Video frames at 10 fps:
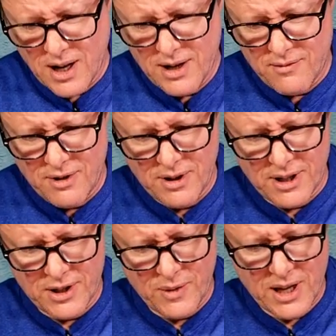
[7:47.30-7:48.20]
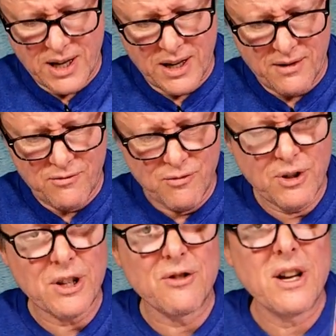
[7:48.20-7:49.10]
I didn't realize we had a
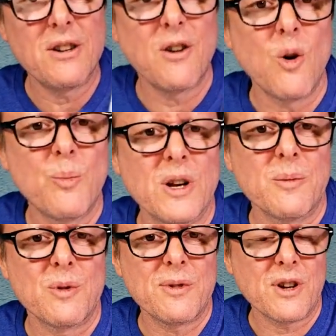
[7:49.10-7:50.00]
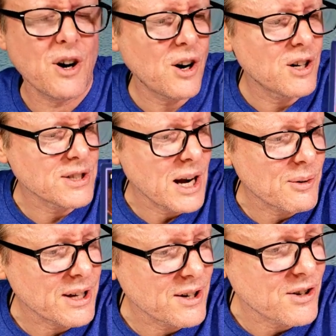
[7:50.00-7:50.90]
really great opening, but with the cards, now we're
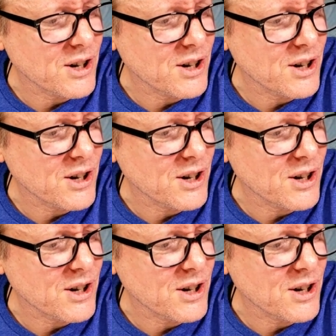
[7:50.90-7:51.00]
getting all